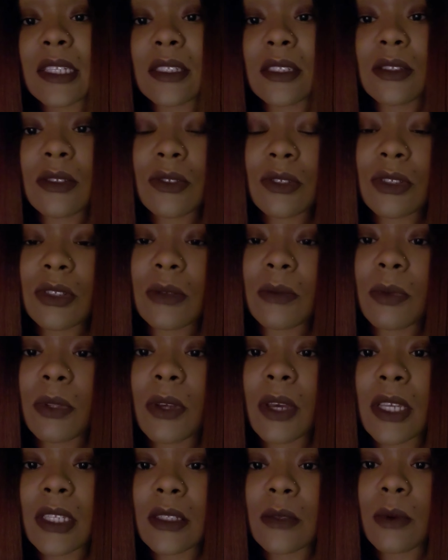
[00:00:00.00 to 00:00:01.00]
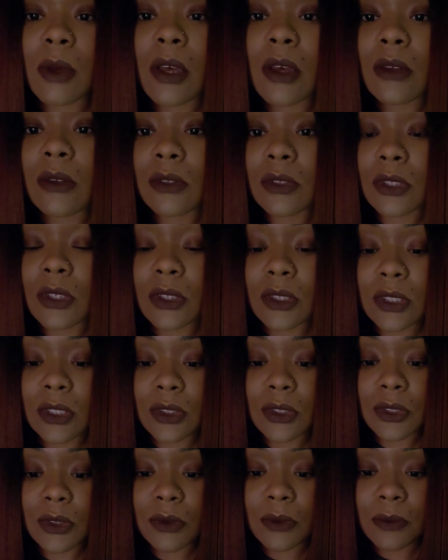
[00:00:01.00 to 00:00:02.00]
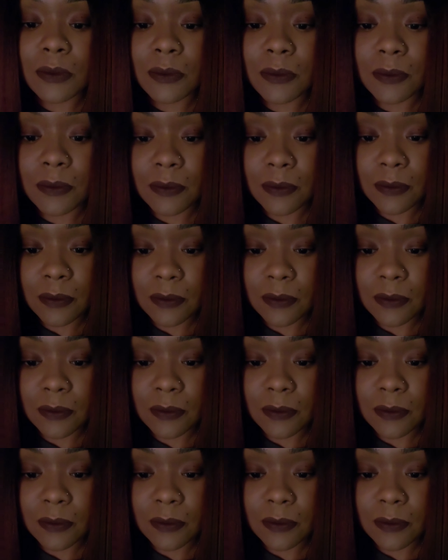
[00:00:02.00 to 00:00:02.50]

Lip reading: is in the description below as well. Talk to you soon.